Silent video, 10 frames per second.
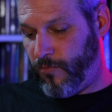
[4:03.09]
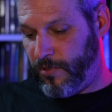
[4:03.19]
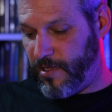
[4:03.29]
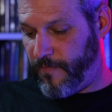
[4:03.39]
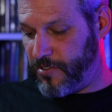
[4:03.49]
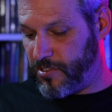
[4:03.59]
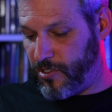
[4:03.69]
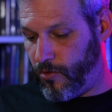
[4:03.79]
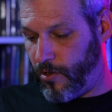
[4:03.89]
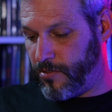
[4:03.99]
We love the
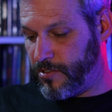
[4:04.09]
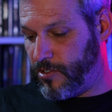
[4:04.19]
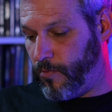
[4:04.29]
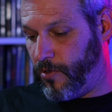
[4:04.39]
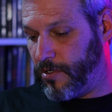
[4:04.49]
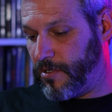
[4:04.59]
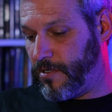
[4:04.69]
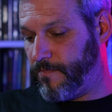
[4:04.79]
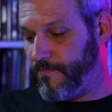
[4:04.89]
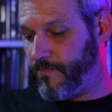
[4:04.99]
Steelbook
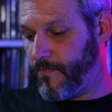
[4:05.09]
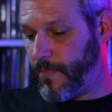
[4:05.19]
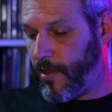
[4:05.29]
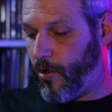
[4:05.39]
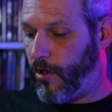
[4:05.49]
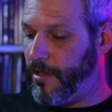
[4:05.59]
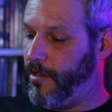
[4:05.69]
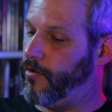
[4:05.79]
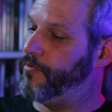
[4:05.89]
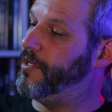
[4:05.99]
art
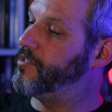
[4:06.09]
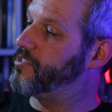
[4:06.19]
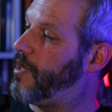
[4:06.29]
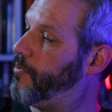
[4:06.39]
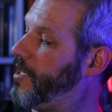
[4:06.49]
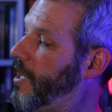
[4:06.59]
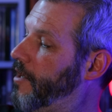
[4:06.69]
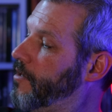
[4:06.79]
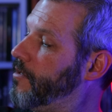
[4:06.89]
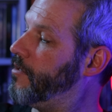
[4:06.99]
here. On the inside, we
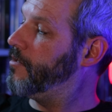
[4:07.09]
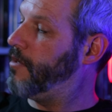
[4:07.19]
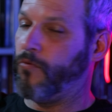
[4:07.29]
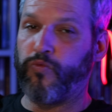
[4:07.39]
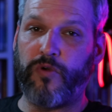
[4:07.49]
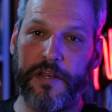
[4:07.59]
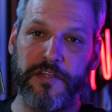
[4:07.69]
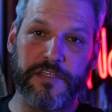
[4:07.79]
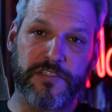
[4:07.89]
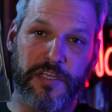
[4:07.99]
got a red
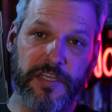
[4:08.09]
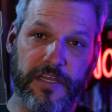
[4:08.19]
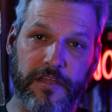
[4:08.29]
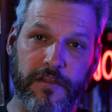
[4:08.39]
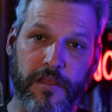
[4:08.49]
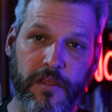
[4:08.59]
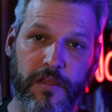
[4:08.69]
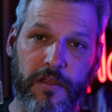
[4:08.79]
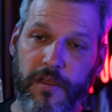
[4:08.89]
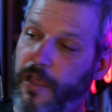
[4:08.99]
disc again,
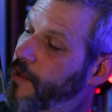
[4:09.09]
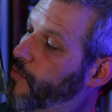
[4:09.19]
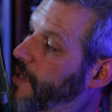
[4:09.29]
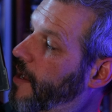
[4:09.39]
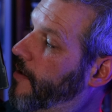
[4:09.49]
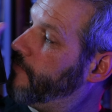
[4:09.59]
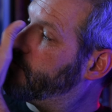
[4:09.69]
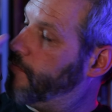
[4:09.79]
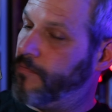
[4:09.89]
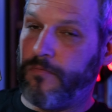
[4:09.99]
and we have
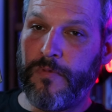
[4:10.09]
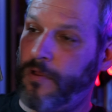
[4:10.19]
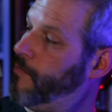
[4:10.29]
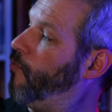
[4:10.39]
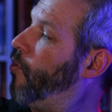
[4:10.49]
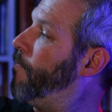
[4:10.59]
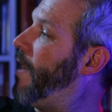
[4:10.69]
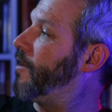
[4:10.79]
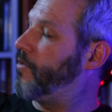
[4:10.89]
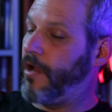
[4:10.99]
some more
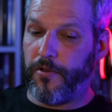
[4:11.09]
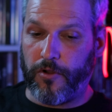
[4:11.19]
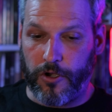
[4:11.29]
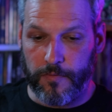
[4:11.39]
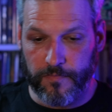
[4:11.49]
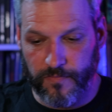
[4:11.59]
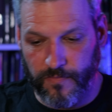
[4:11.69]
background art.